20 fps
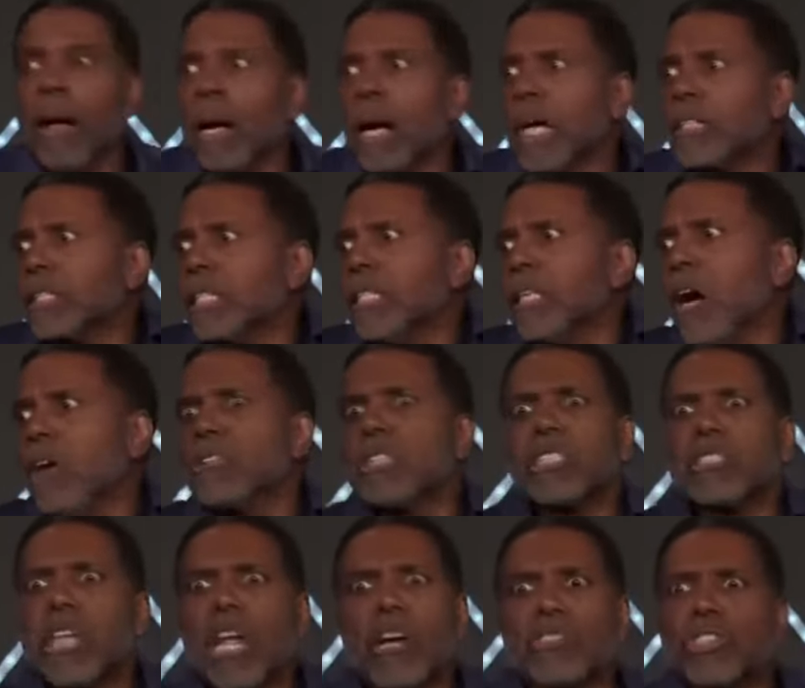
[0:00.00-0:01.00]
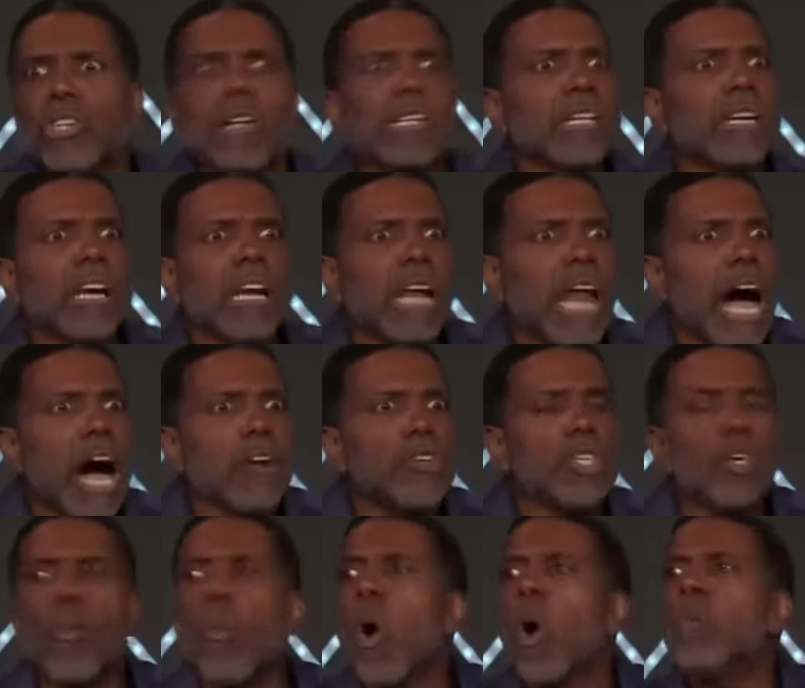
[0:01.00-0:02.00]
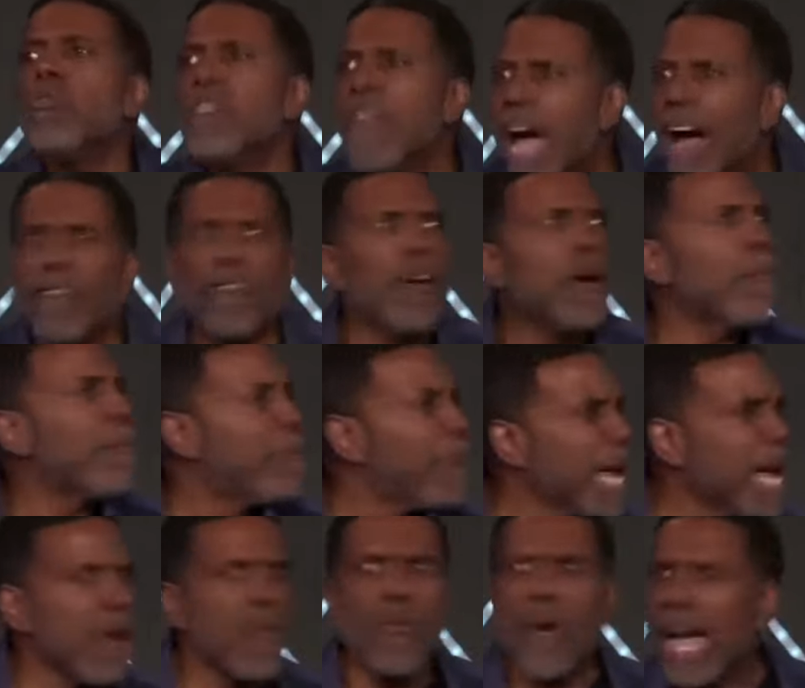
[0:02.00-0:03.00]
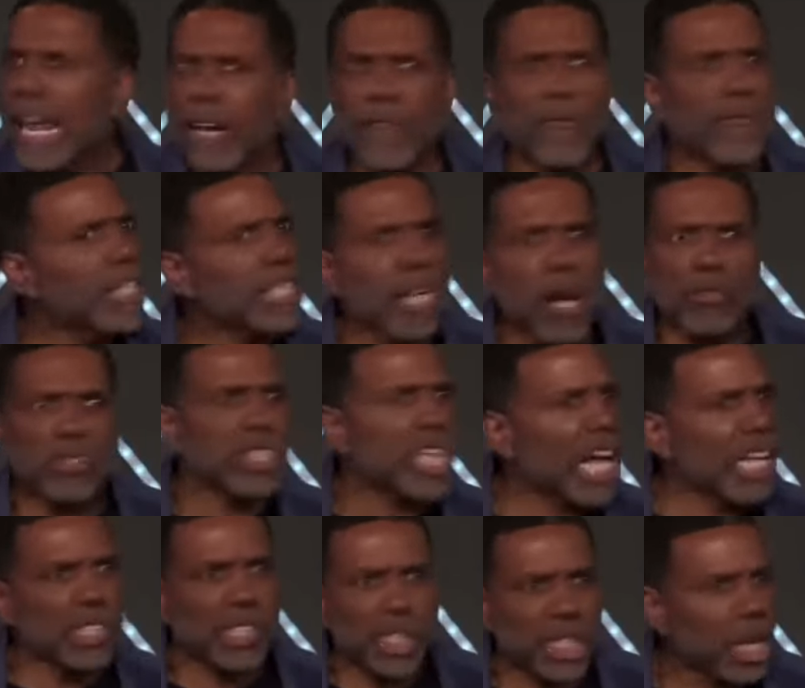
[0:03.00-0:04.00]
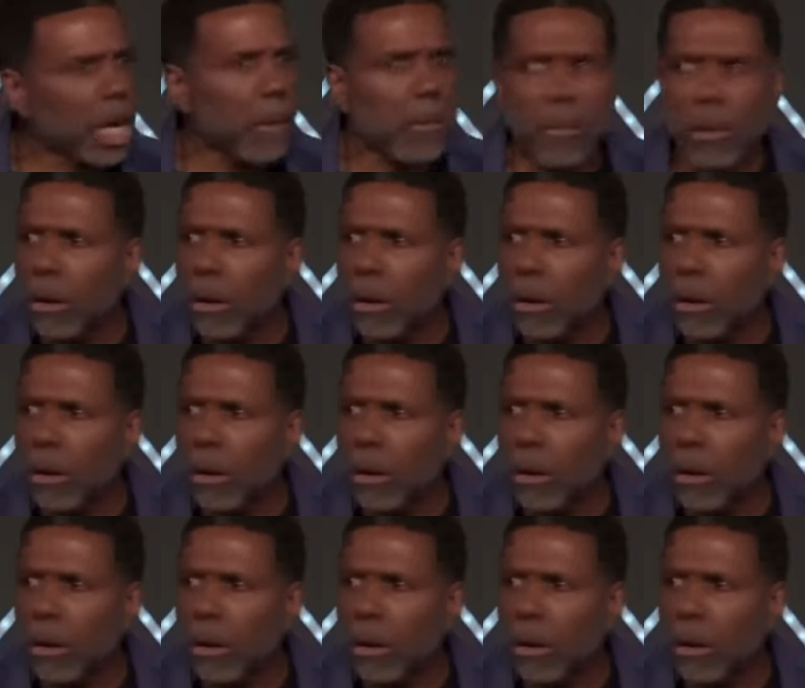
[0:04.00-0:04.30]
Because he knows as long as you're under the law, you will never be ready for your sonship.